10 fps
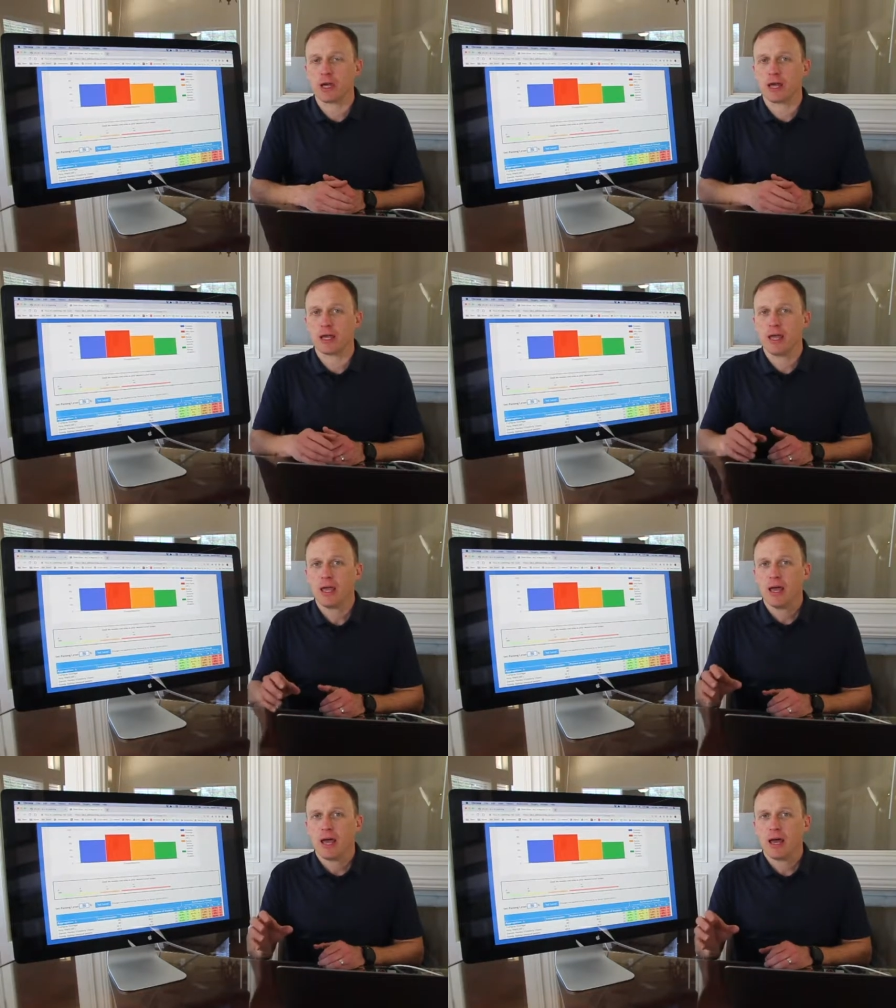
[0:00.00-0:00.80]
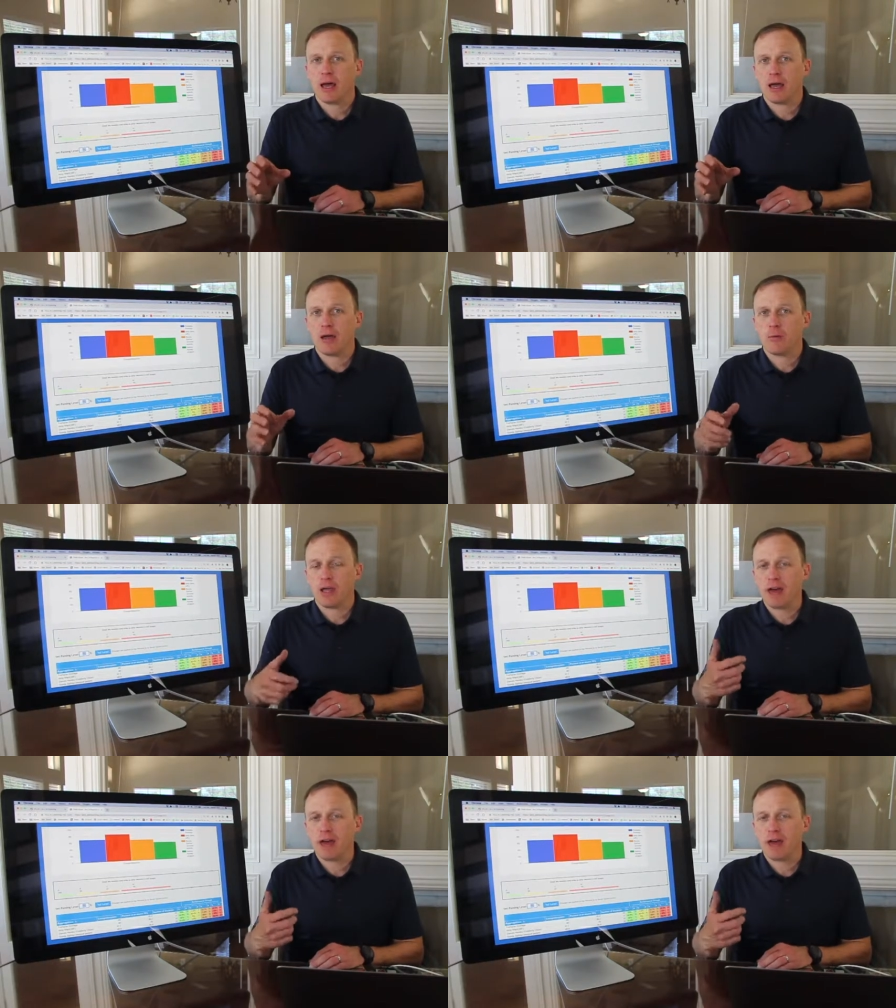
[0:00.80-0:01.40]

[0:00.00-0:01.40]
quick check. Uh,